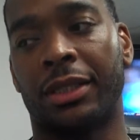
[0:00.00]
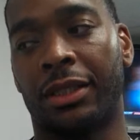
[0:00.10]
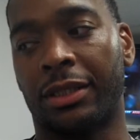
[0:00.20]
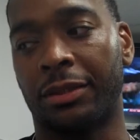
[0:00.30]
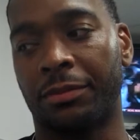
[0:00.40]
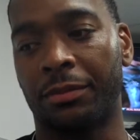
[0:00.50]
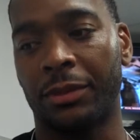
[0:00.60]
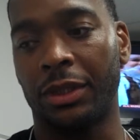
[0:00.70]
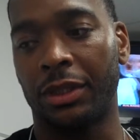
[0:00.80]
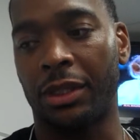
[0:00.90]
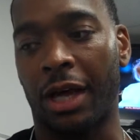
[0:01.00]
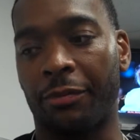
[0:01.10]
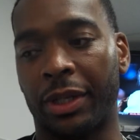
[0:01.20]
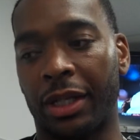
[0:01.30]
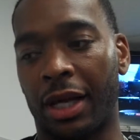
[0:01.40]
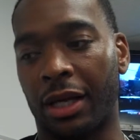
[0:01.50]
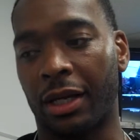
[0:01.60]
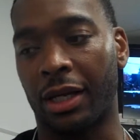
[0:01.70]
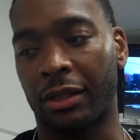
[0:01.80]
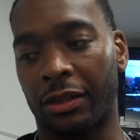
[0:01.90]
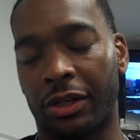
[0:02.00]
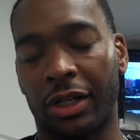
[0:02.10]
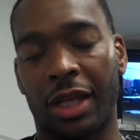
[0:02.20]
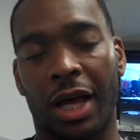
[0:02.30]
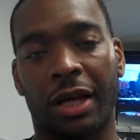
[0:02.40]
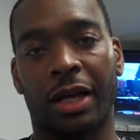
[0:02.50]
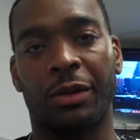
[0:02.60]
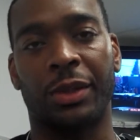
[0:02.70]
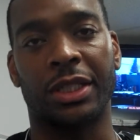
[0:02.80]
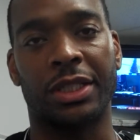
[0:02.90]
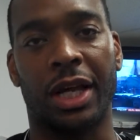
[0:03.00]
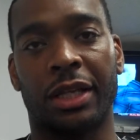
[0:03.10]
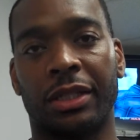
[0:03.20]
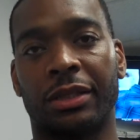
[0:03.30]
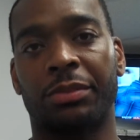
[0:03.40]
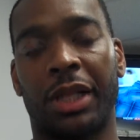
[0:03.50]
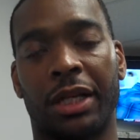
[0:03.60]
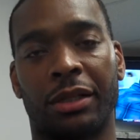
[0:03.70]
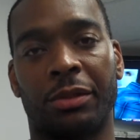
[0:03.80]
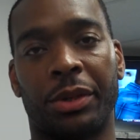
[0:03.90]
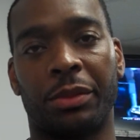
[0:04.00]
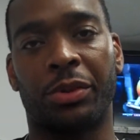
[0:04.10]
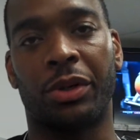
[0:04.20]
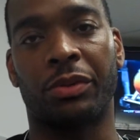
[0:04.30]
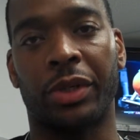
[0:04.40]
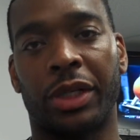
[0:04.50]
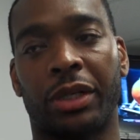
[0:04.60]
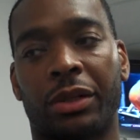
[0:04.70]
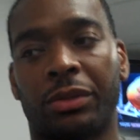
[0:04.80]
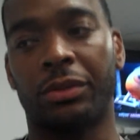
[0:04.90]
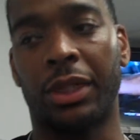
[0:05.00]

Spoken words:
And I've been, during the lockout, I went to China, played a little bit in Puerto Rico.